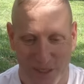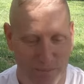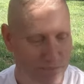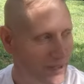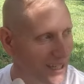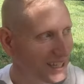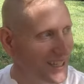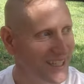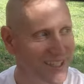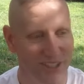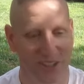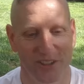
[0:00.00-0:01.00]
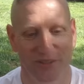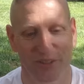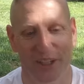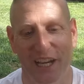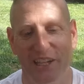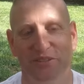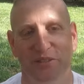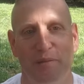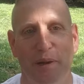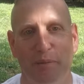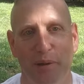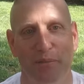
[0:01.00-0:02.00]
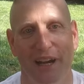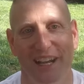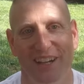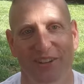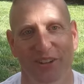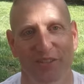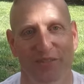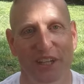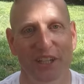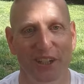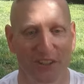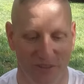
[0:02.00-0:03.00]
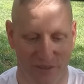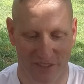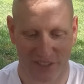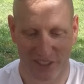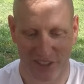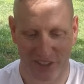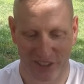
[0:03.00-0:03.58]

the big issue, if you guys remember my other videos with these